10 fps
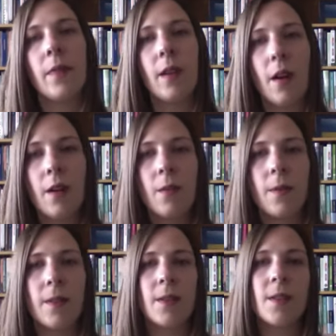
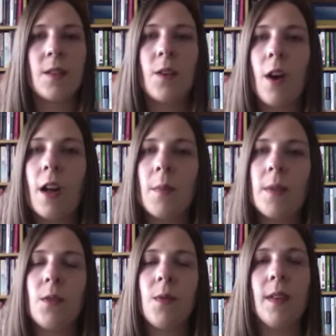Archivists, caught
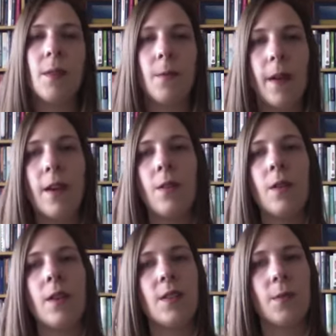between the
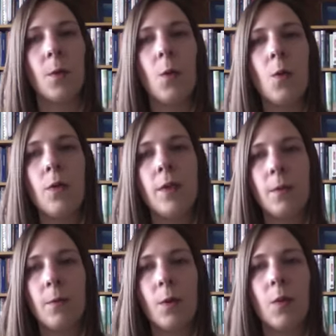vagaries of old and
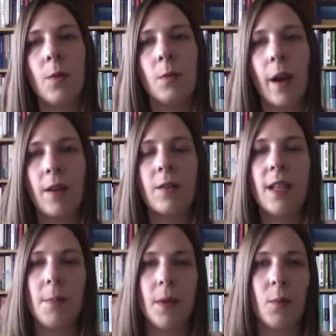formal
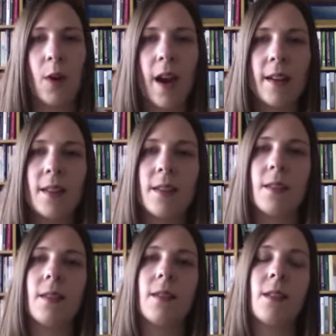record-keeping
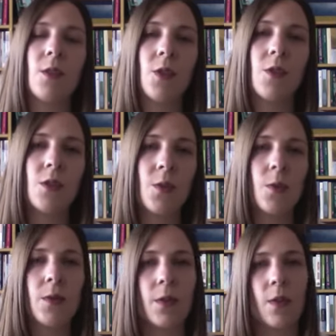practices in church
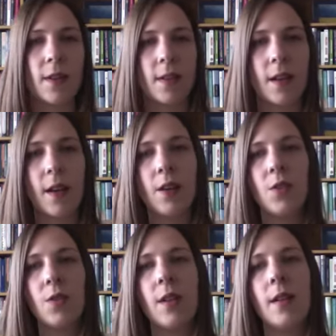schools across the
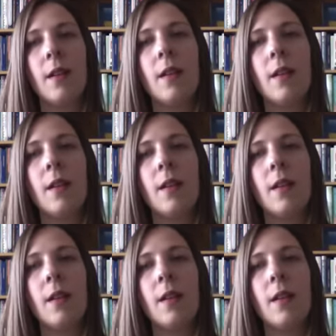country,